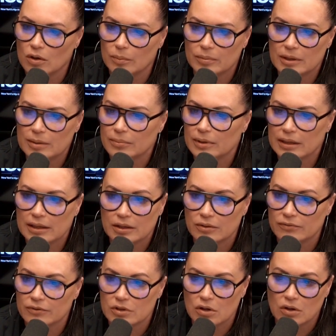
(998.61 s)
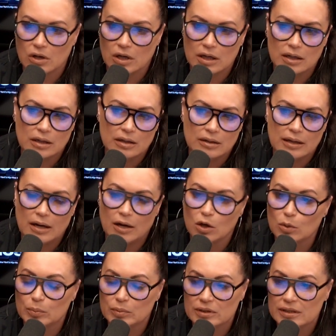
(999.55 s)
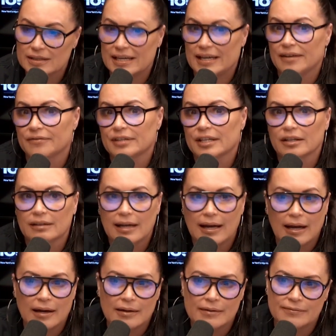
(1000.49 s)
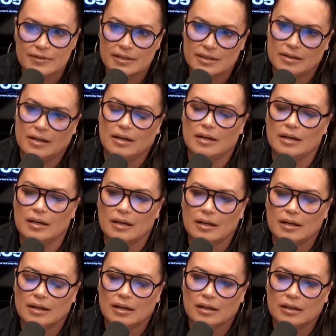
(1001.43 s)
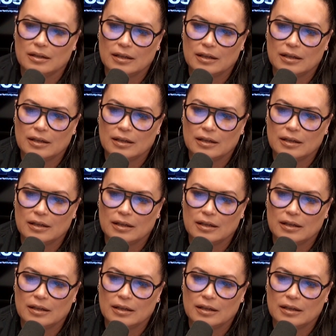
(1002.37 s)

the people that you've taught, helped, saved their lives. Yes.